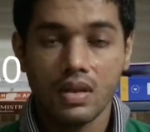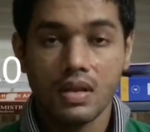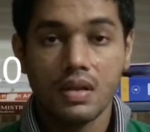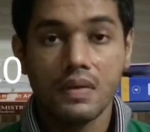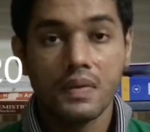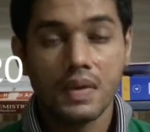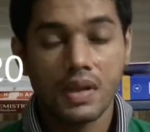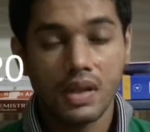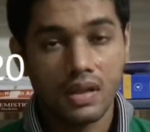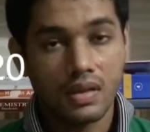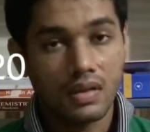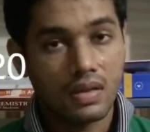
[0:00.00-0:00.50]
we
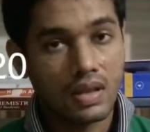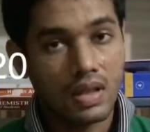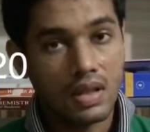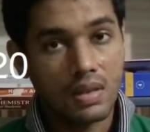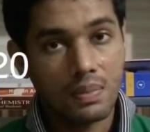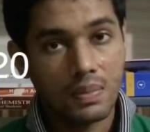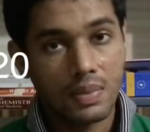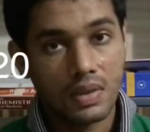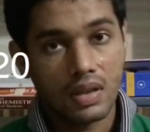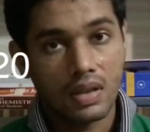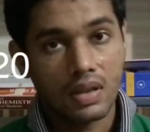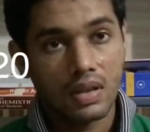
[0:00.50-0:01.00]
can keep
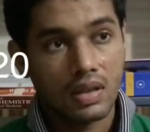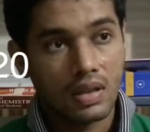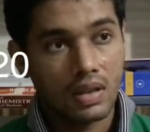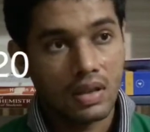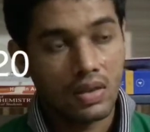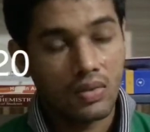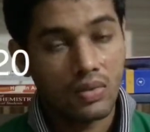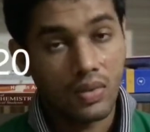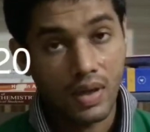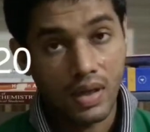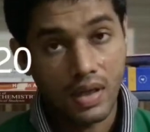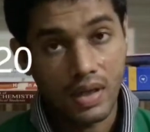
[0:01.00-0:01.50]

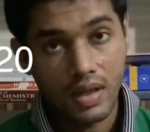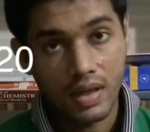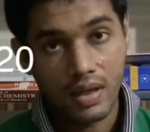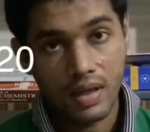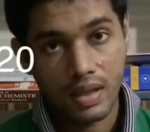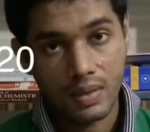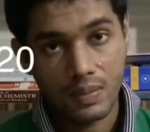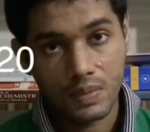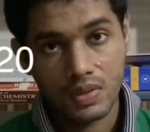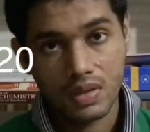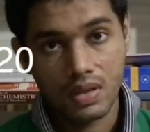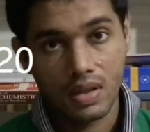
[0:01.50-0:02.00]
20
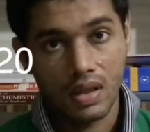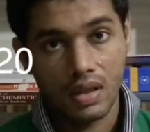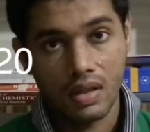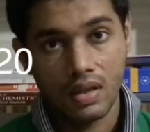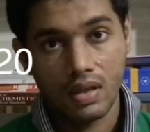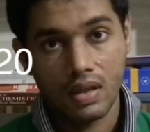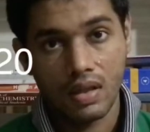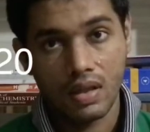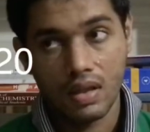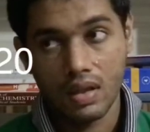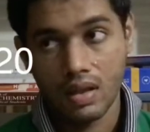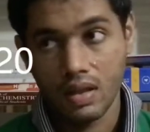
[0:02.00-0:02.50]
times that
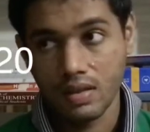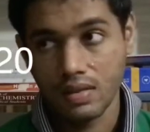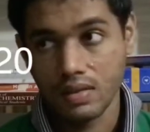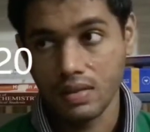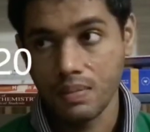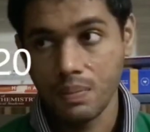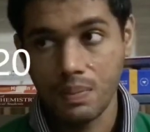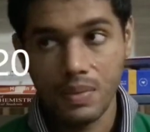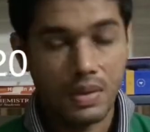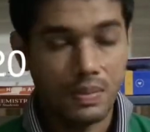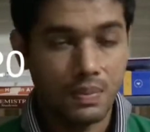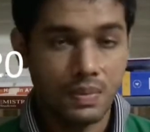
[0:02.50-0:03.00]
as the
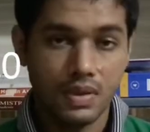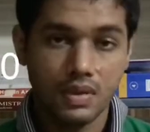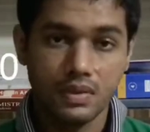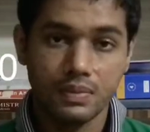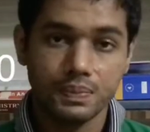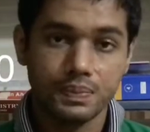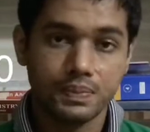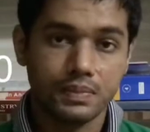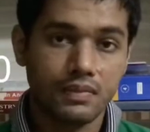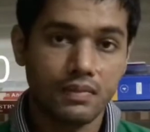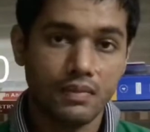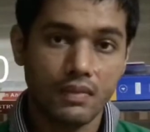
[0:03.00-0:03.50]
PEEP.
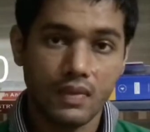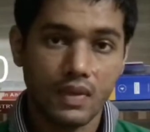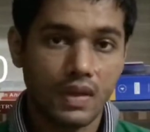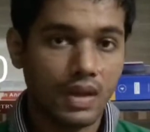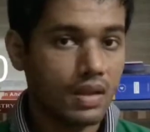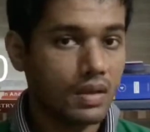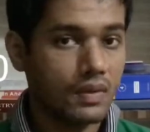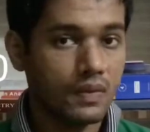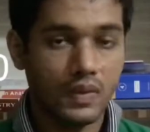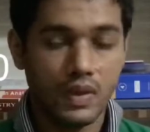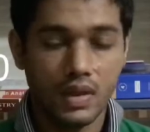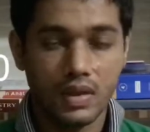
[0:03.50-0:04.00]

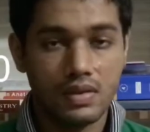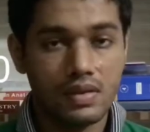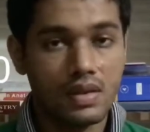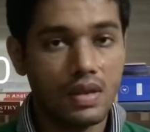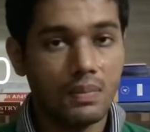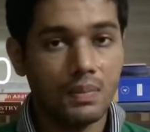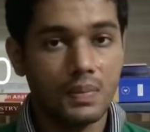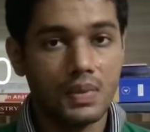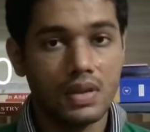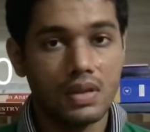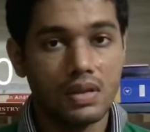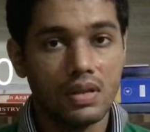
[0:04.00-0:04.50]
For
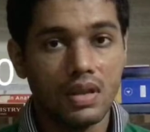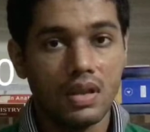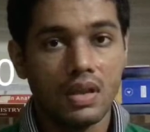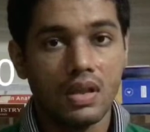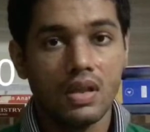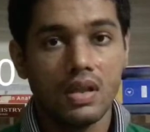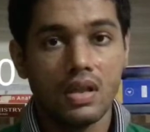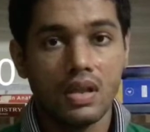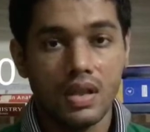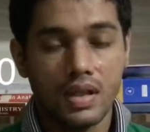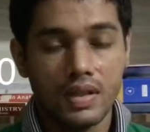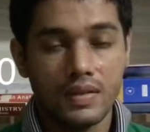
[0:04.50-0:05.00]
example,
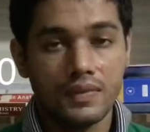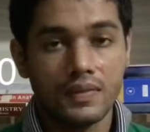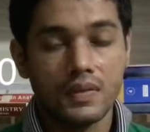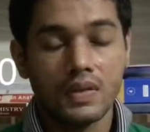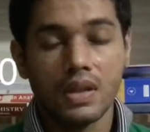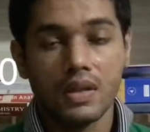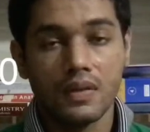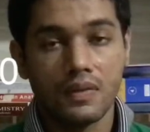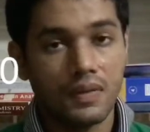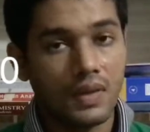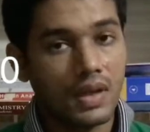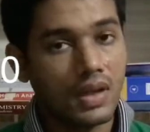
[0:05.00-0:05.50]
if
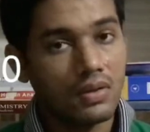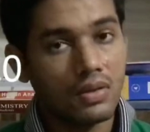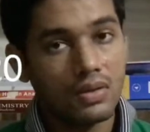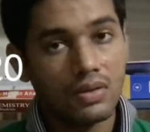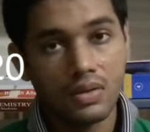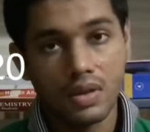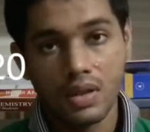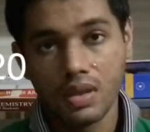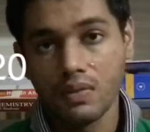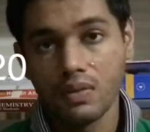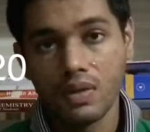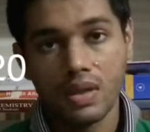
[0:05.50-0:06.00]
the FiO2
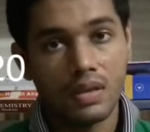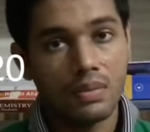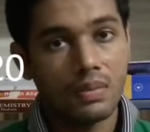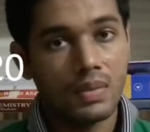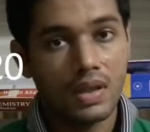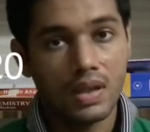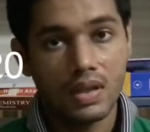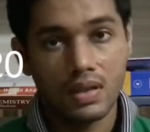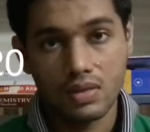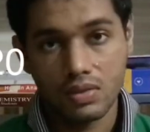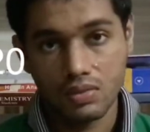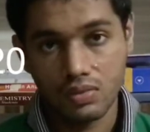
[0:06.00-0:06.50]
requirement
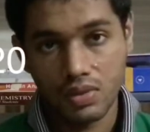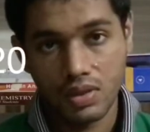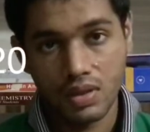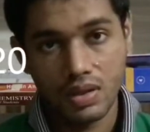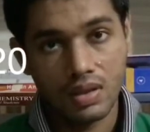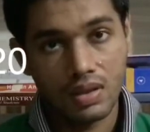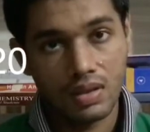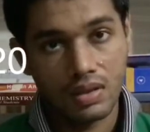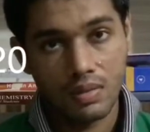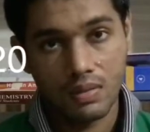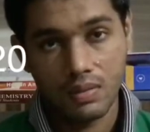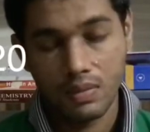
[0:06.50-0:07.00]
is only
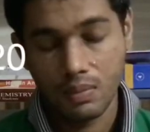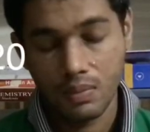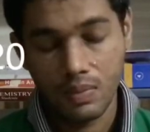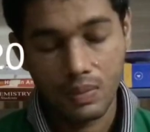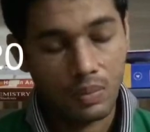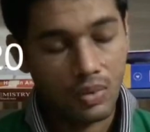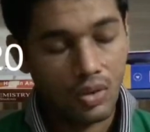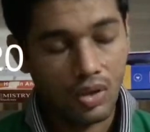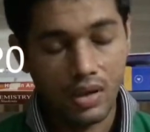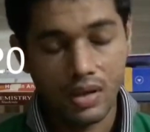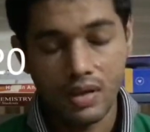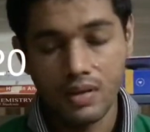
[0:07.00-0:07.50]

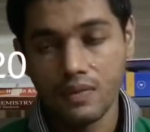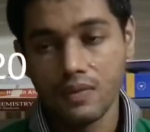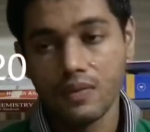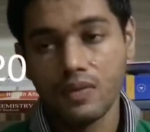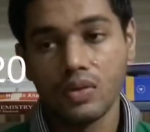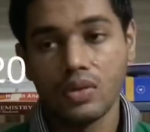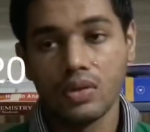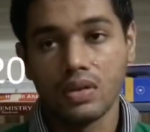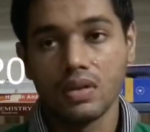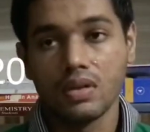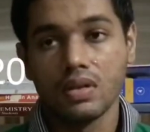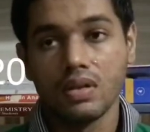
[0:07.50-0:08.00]
0.4,
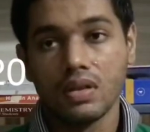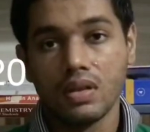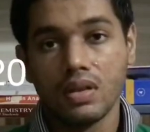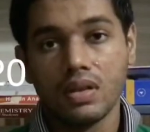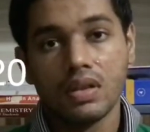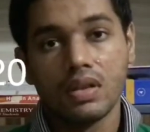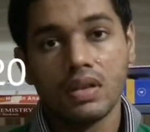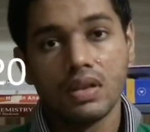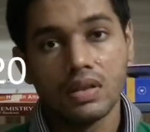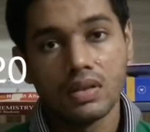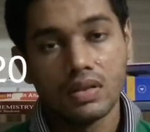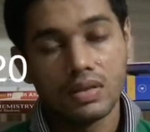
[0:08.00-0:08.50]

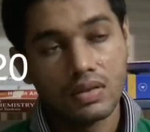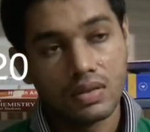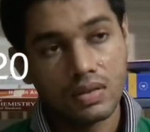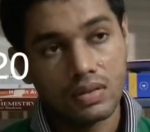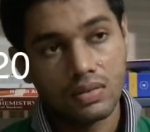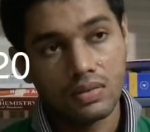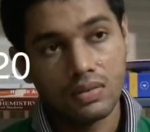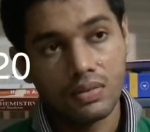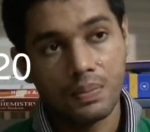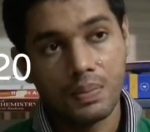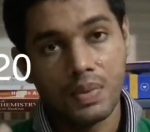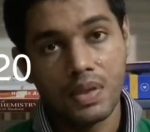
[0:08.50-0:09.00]
so
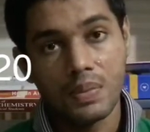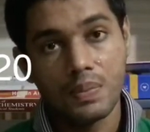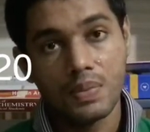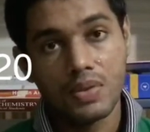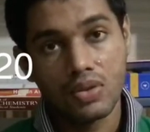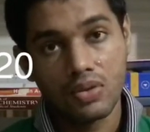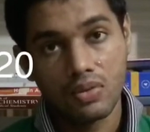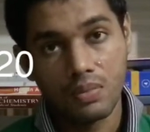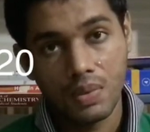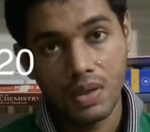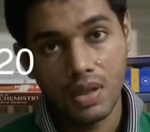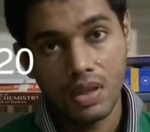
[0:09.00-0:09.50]
PEEP
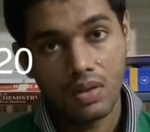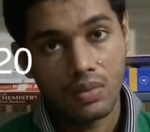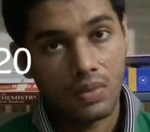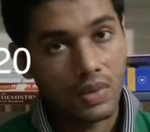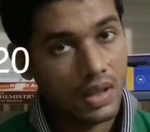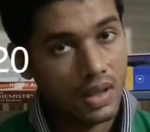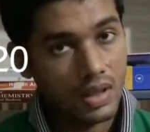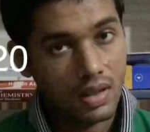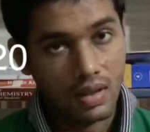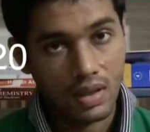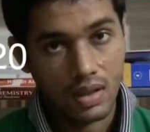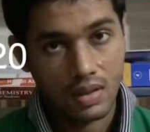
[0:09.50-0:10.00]
should be
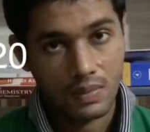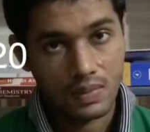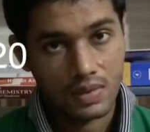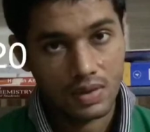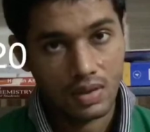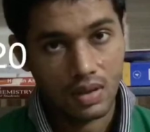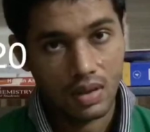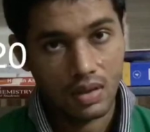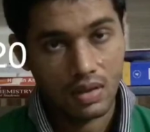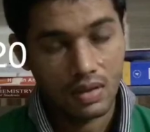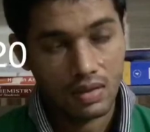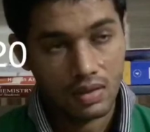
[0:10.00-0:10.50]
20 times
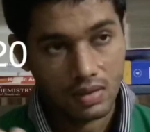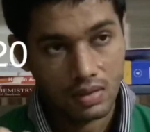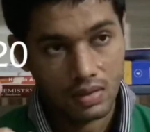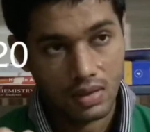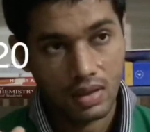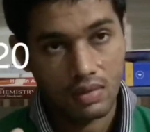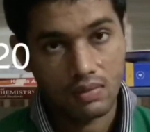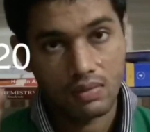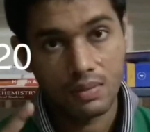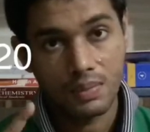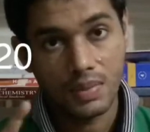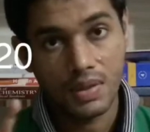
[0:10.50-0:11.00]
that. That
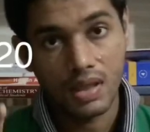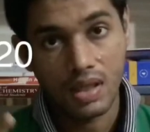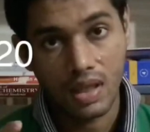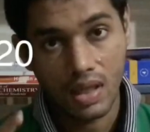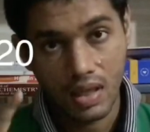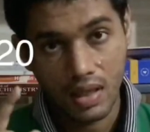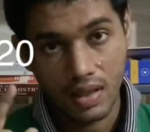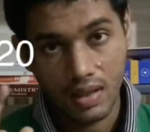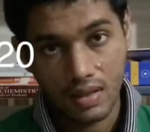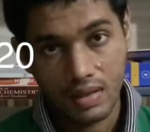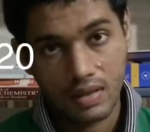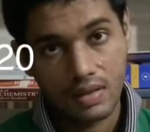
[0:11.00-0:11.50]
will be
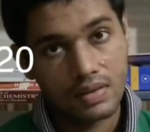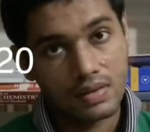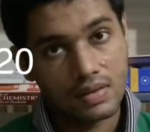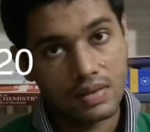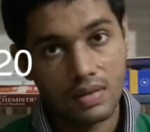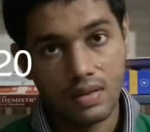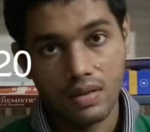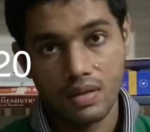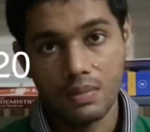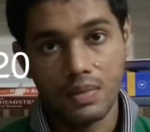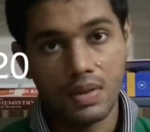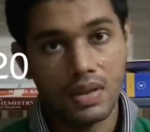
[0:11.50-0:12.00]
8
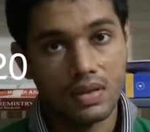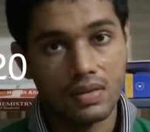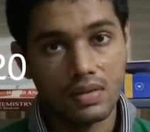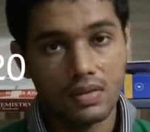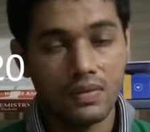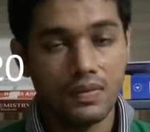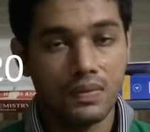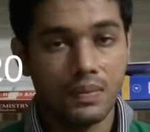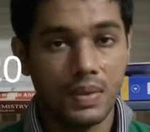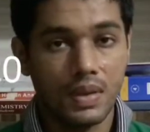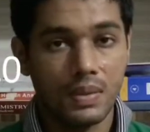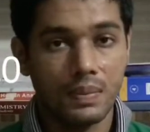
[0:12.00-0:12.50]
centimeters
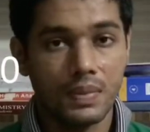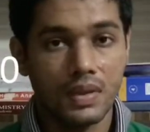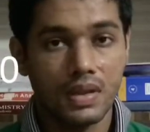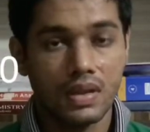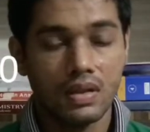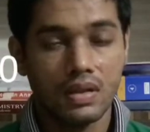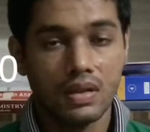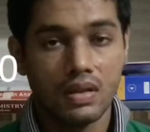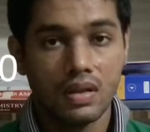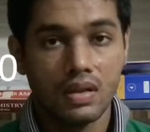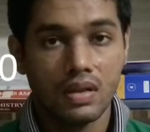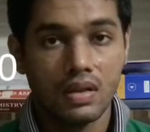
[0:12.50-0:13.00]
of PEEP.
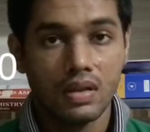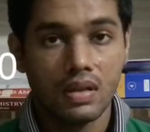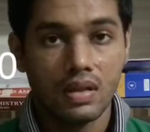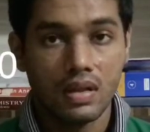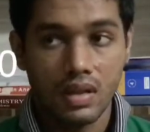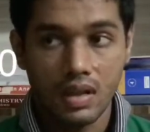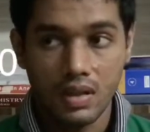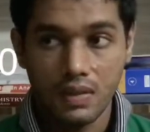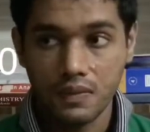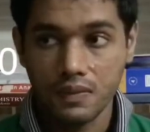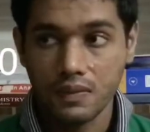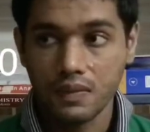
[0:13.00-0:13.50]

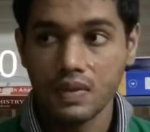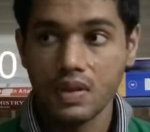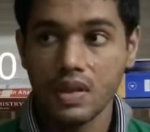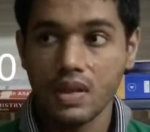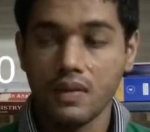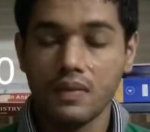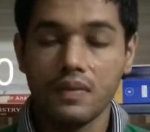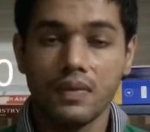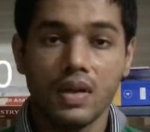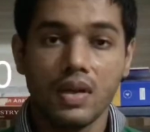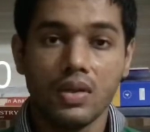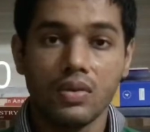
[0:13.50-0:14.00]
If the
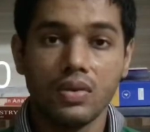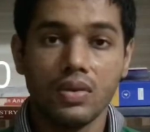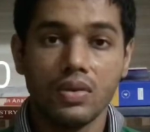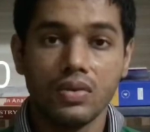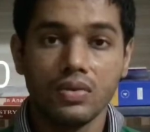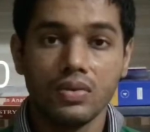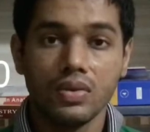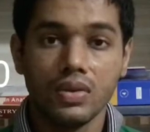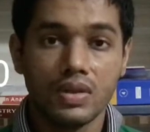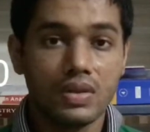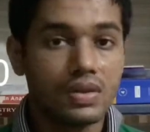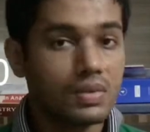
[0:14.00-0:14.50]

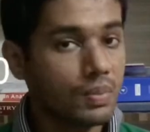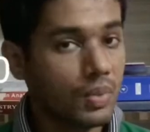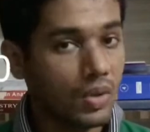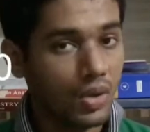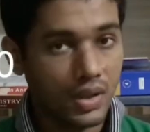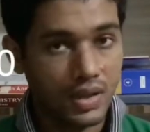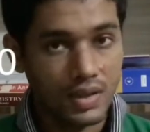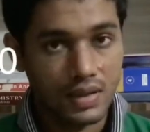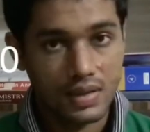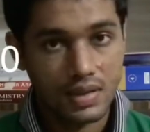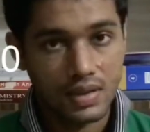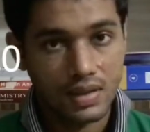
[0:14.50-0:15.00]
FiO2 is 0.6,